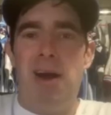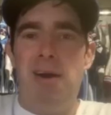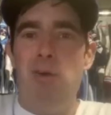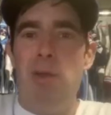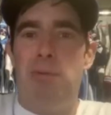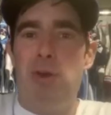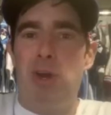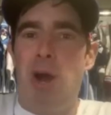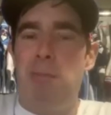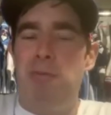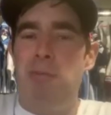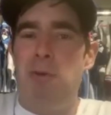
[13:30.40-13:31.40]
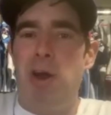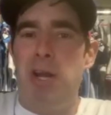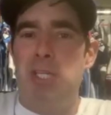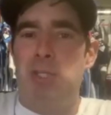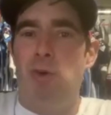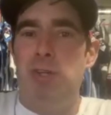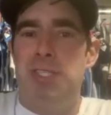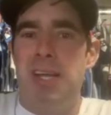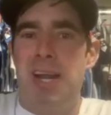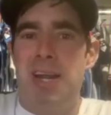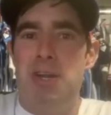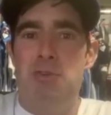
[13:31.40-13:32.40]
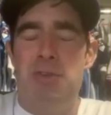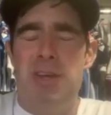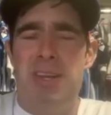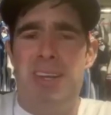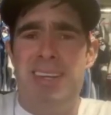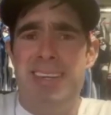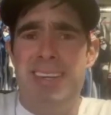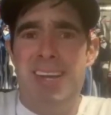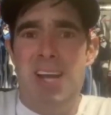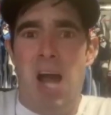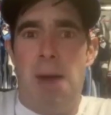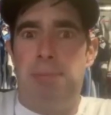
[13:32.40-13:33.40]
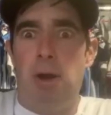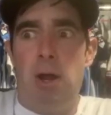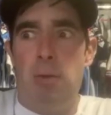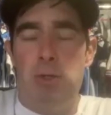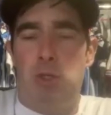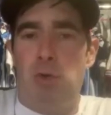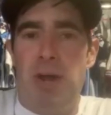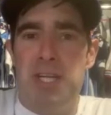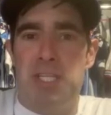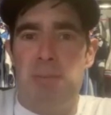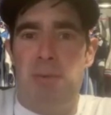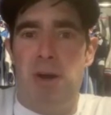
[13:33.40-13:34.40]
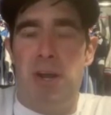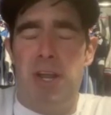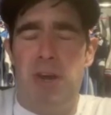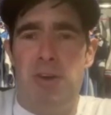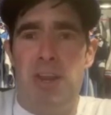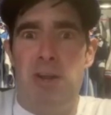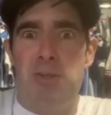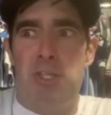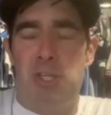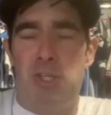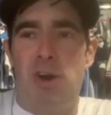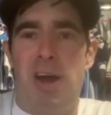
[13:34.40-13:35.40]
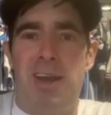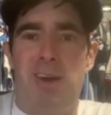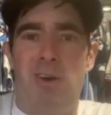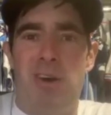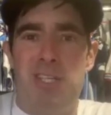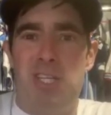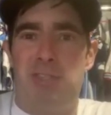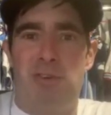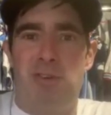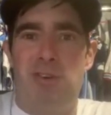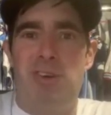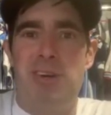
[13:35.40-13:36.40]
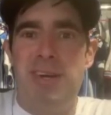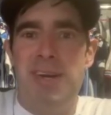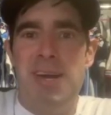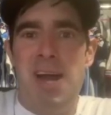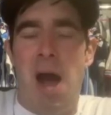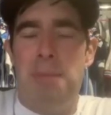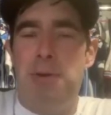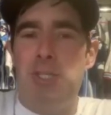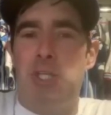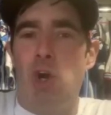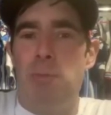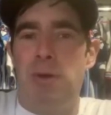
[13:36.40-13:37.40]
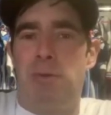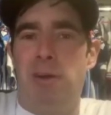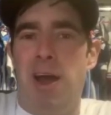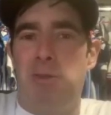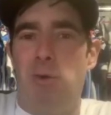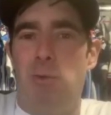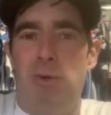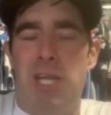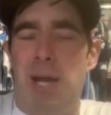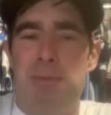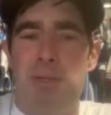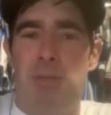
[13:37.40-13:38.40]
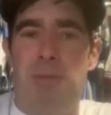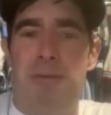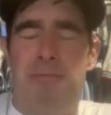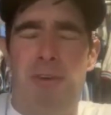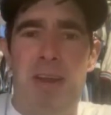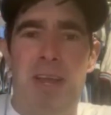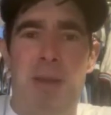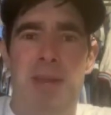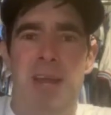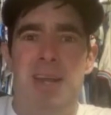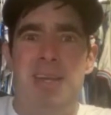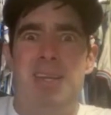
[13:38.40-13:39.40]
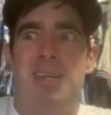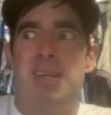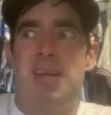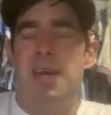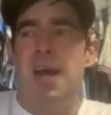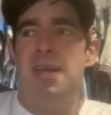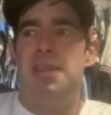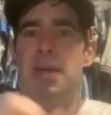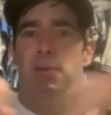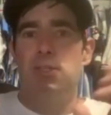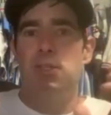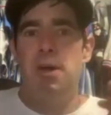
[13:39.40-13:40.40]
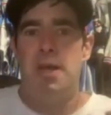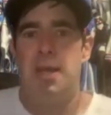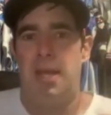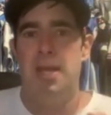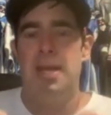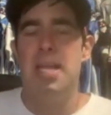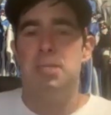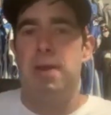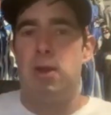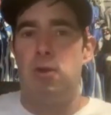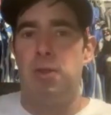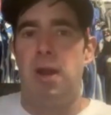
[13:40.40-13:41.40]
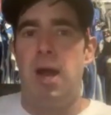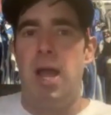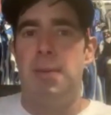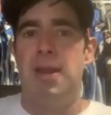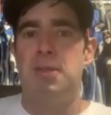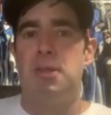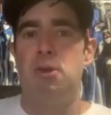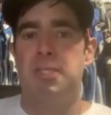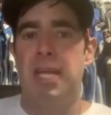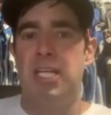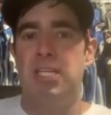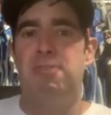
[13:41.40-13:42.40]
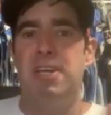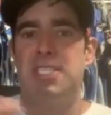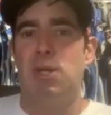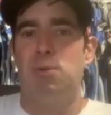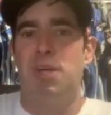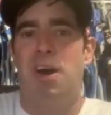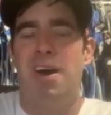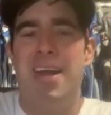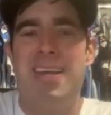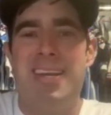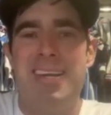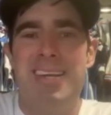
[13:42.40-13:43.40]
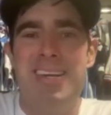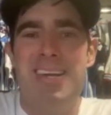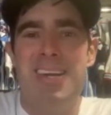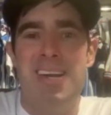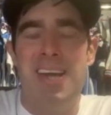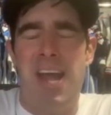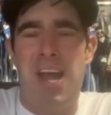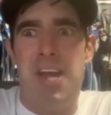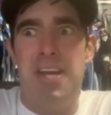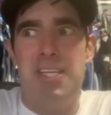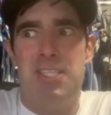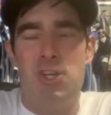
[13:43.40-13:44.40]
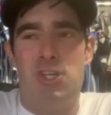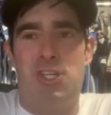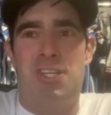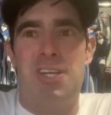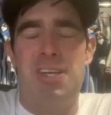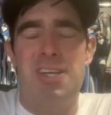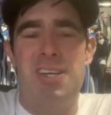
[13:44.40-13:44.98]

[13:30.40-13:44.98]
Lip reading: only put a couple of them on. It's ones that I knew that I probably would trade to somebody or, just to try it on I put a Gerald McCrath on one time just to be funny. That thing was like, and he's bigger than I am, and those things fit so tight. And it's just,